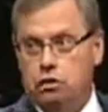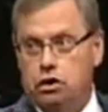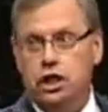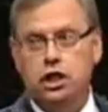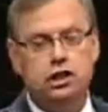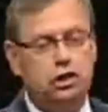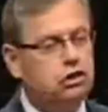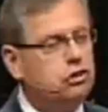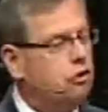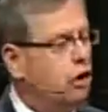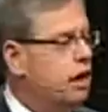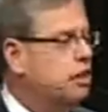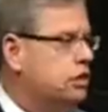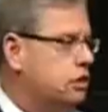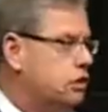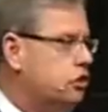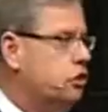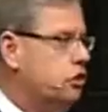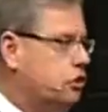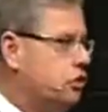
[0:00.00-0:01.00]
Jesus Christ
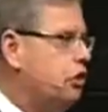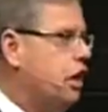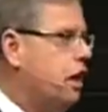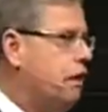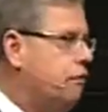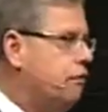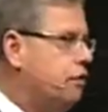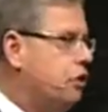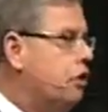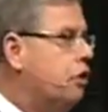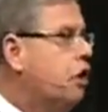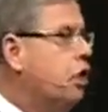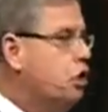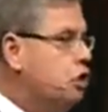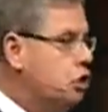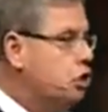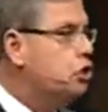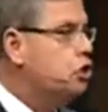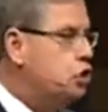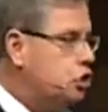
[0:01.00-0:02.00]
as your Savior,
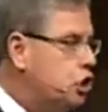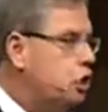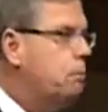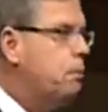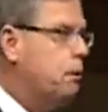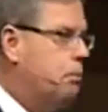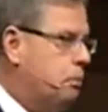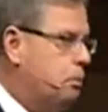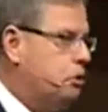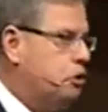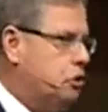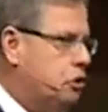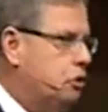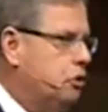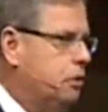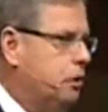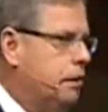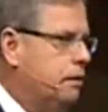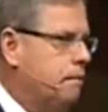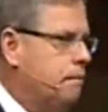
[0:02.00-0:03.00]
you should be
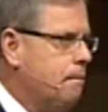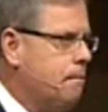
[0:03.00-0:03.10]
pursuing.